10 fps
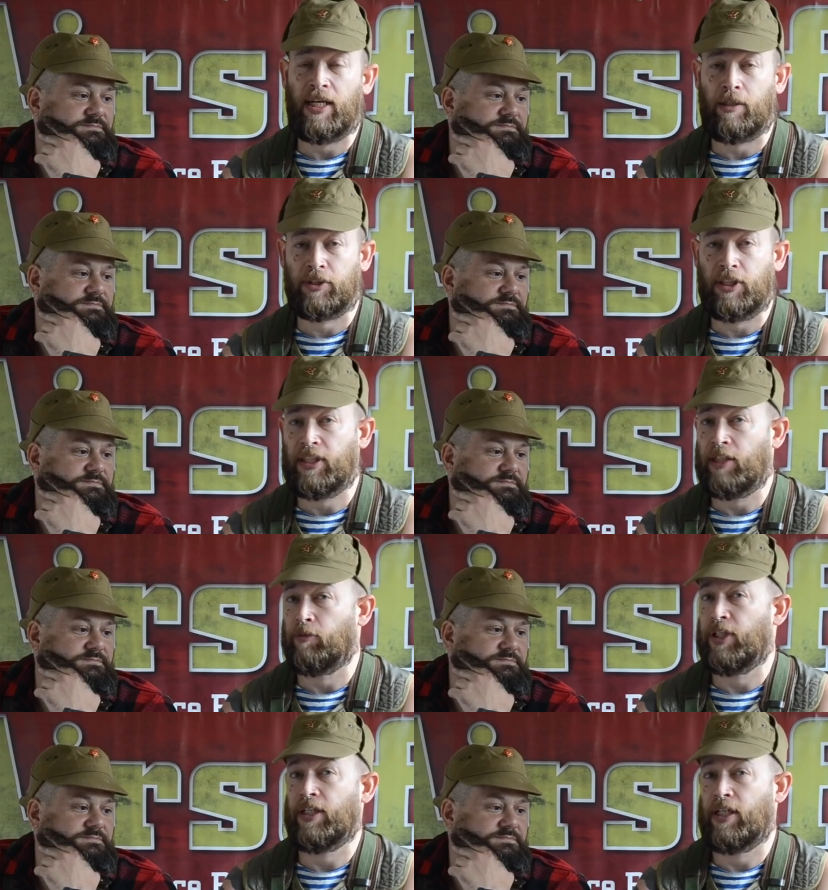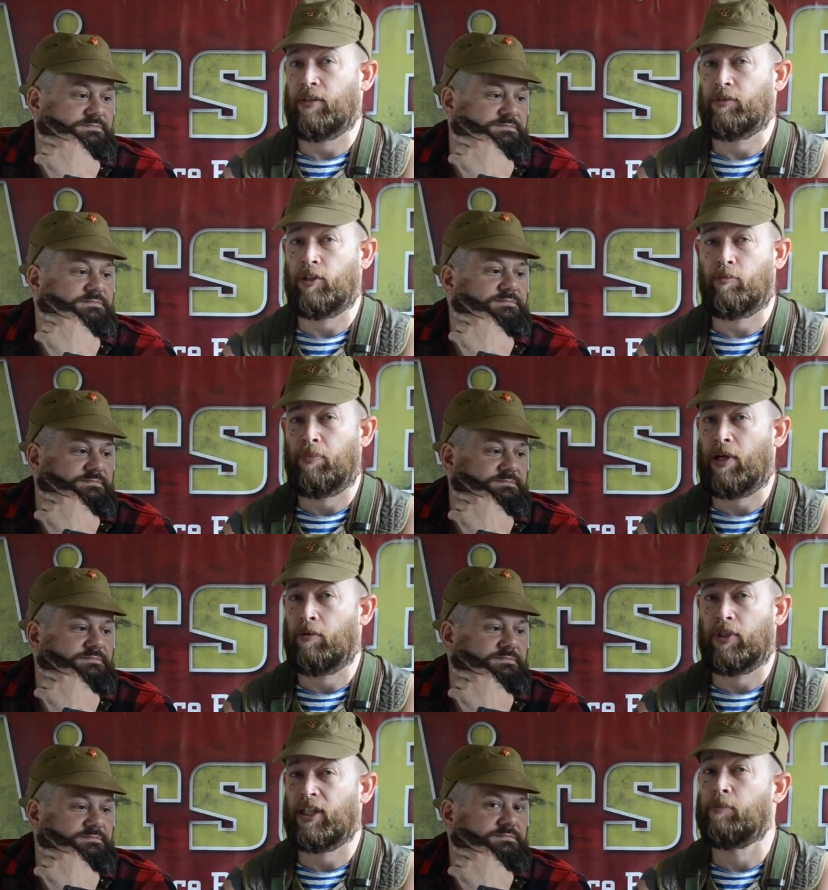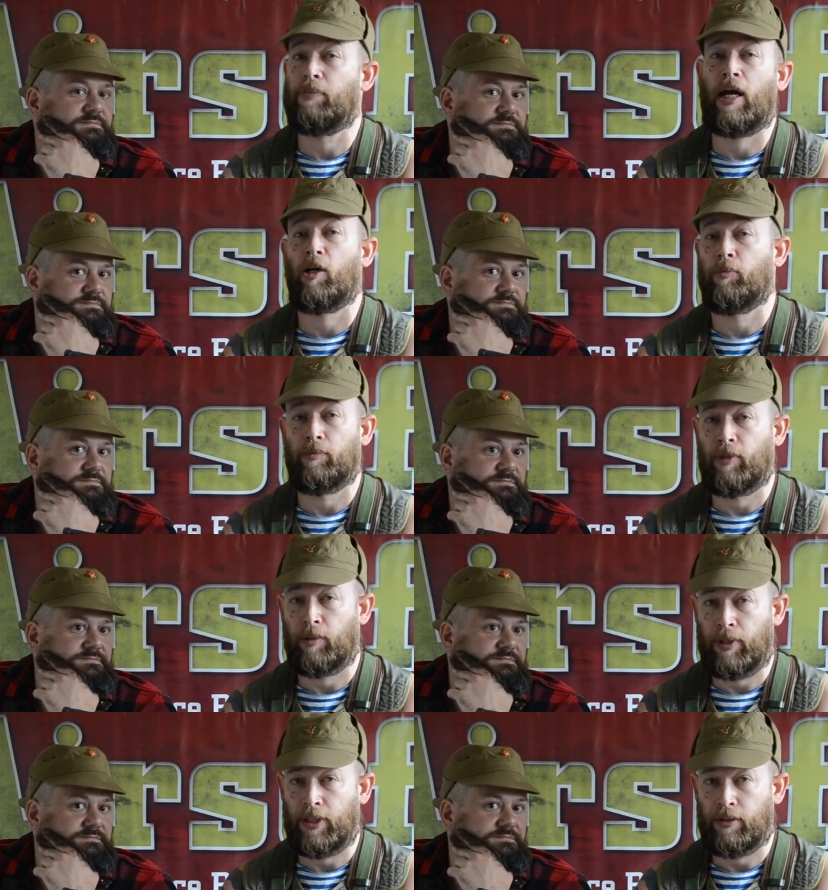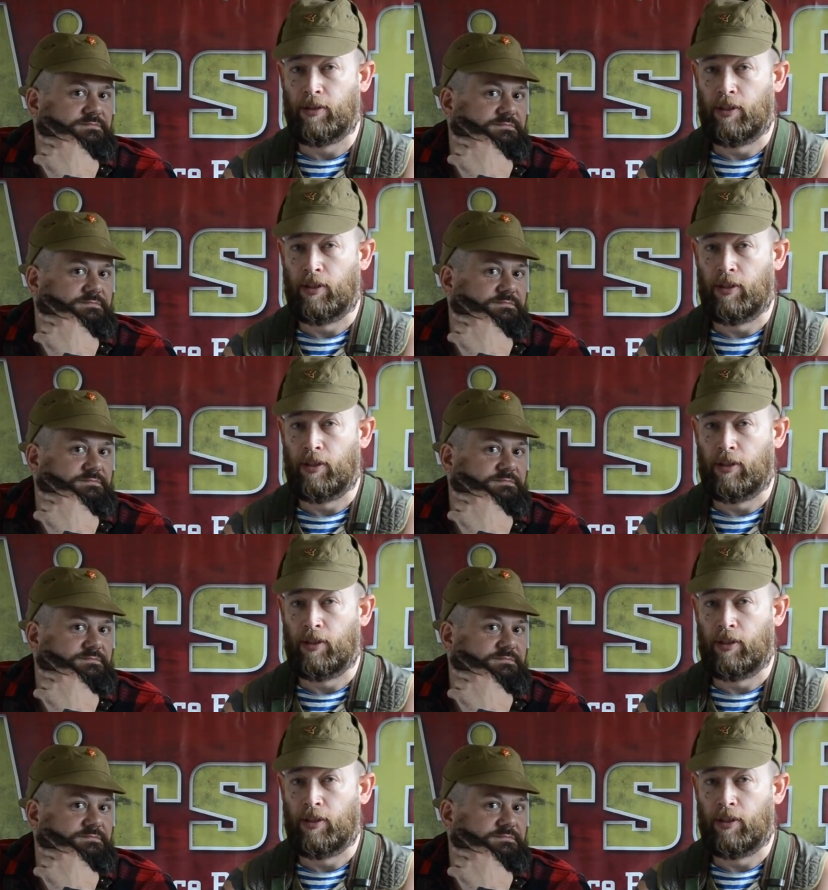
Speaker 1: an LCT or an E&L. They're they're comparable in my opinion.